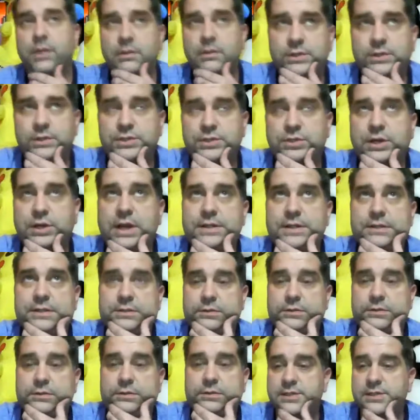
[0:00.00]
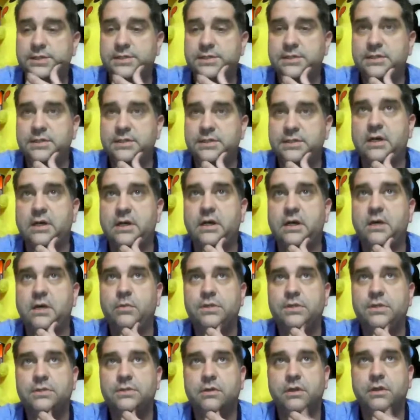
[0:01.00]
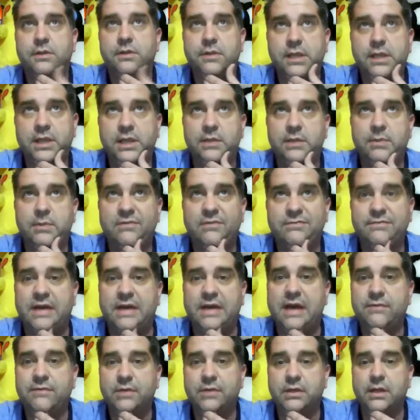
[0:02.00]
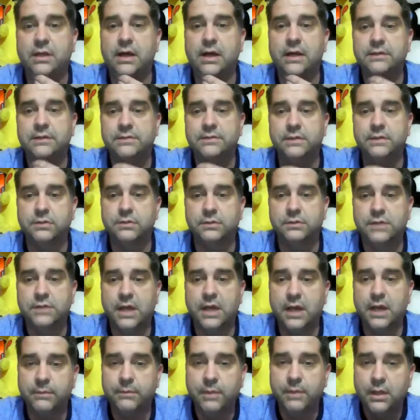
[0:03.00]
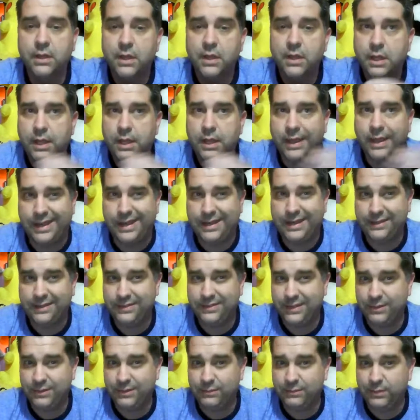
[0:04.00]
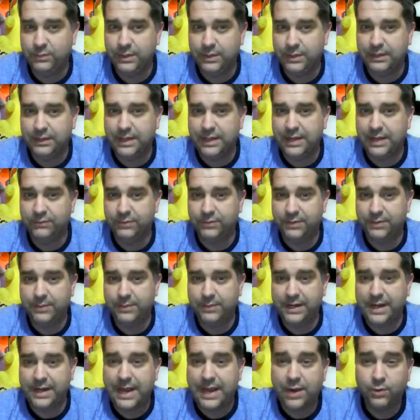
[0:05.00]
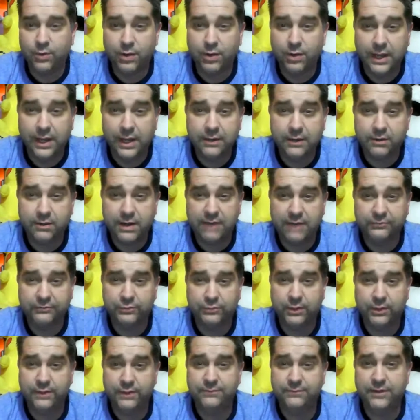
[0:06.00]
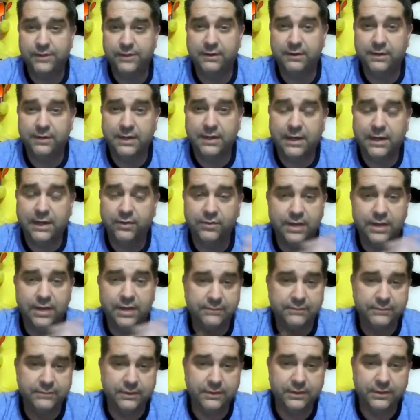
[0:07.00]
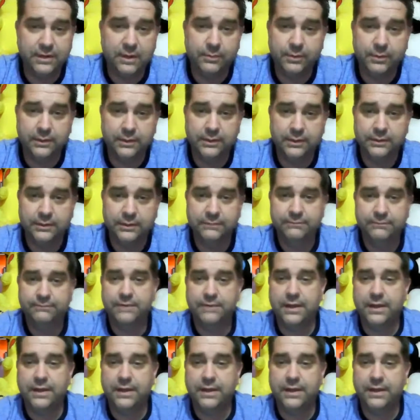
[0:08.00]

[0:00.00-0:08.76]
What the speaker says: tried to do this. We started thinking about 5 o'clock Central Time. And I think we went live, about an hour later after we had figured it out, after a couple of failed